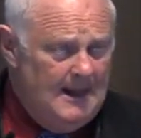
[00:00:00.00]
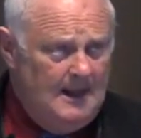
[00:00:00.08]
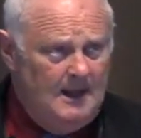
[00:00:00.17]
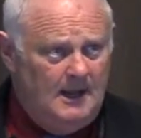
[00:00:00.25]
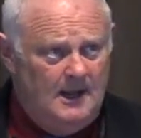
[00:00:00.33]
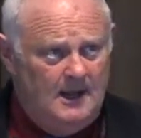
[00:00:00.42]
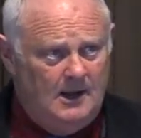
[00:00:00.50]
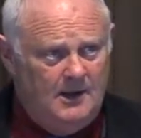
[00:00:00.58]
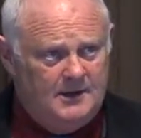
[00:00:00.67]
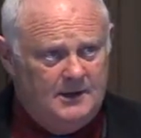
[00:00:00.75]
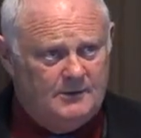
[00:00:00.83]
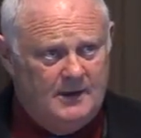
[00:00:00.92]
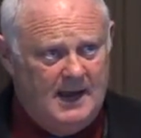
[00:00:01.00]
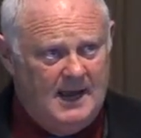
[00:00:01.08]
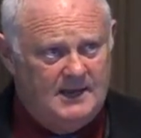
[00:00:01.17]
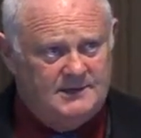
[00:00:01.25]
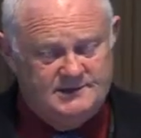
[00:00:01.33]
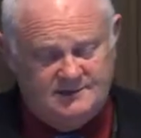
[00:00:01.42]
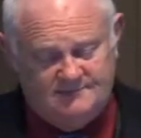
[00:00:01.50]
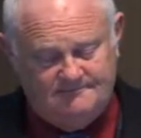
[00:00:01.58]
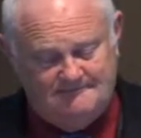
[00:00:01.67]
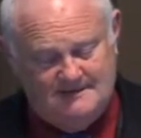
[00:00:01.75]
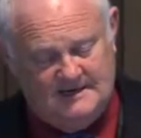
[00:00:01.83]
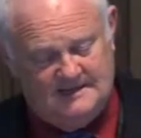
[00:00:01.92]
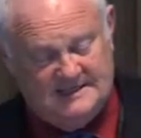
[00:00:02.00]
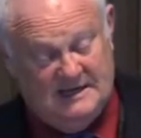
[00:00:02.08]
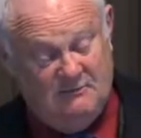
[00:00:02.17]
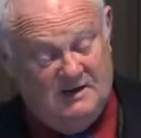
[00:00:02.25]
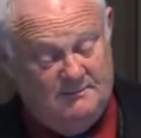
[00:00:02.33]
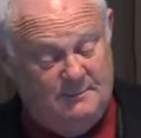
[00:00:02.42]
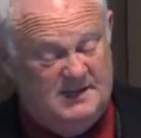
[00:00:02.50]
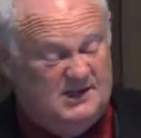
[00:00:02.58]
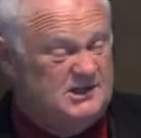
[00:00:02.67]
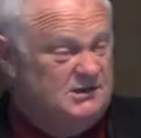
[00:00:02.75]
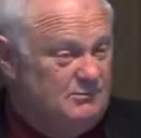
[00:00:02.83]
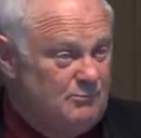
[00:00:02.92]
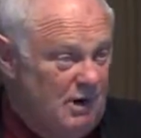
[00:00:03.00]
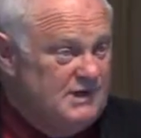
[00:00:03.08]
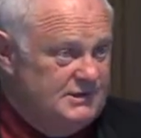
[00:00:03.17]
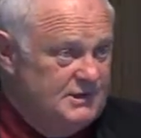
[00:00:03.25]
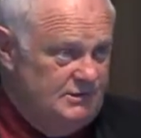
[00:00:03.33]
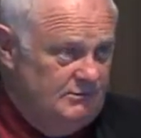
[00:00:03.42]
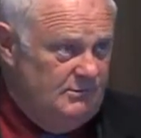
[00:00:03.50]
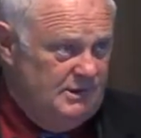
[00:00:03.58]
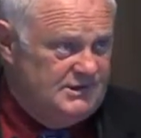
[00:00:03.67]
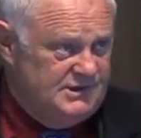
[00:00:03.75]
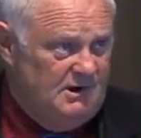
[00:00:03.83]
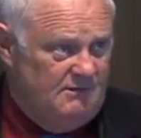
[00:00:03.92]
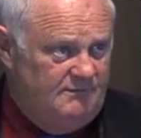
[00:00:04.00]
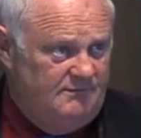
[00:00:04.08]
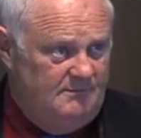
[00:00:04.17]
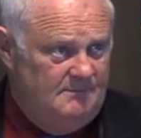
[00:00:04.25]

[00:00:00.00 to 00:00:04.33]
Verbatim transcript: Uh, on the other hand, you could say what it means to prostitute oneself.